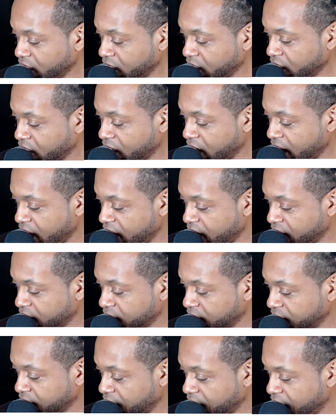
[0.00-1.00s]
can't
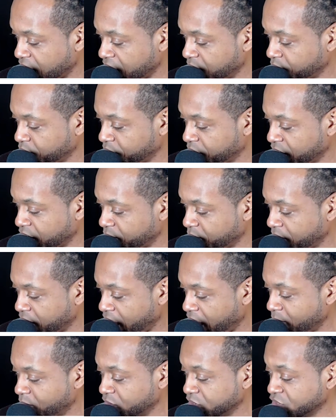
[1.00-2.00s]
line their,
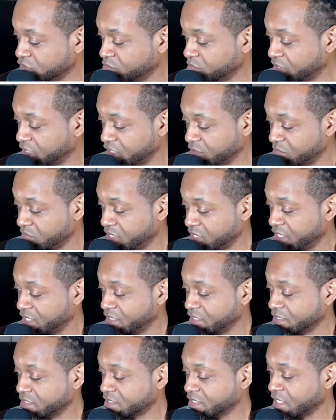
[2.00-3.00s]
I'm assuming he
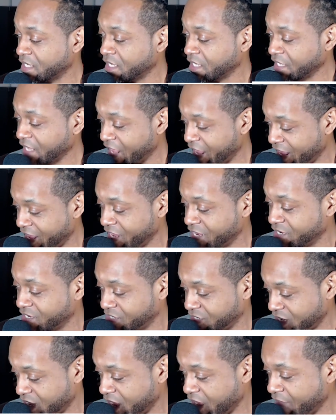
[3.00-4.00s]
means
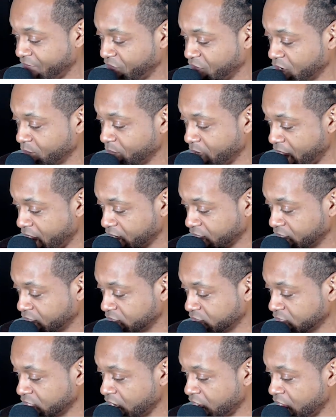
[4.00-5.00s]
can line their
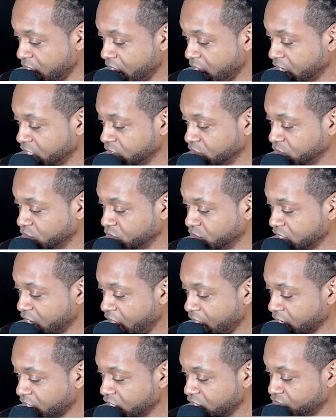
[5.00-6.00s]
pockets, and do
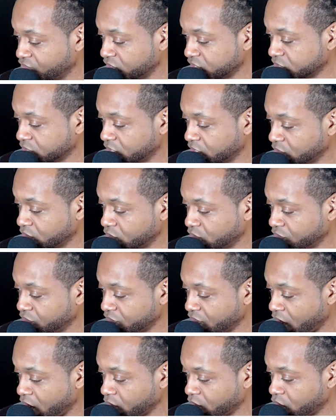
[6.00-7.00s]
not give a single
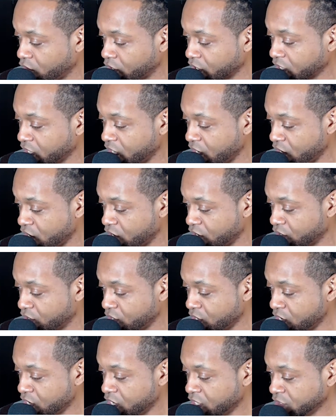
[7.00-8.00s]
thought or care
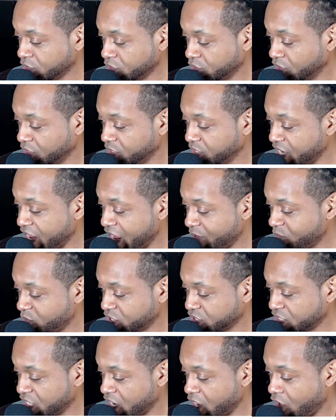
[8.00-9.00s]
to the damage
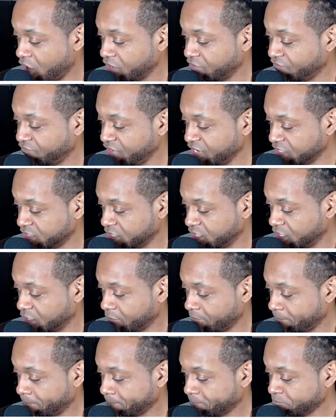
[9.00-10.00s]
they are inflicting.
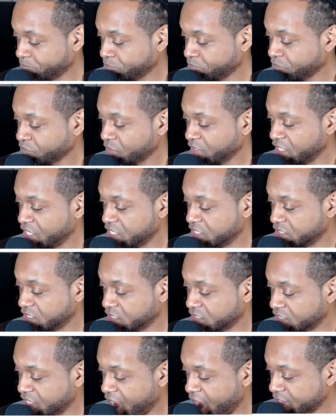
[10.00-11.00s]
It's a
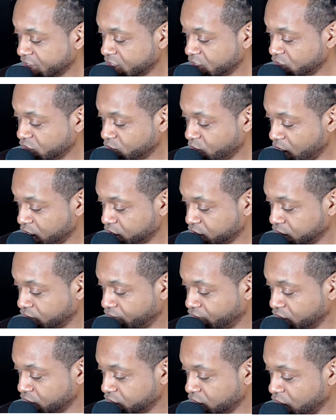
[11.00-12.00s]
sad situation
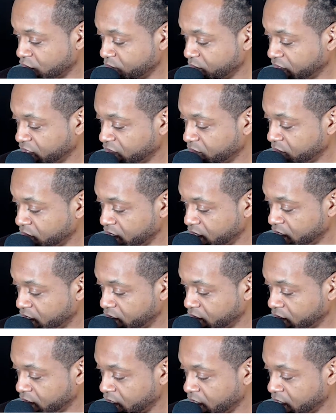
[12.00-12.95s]
for so many men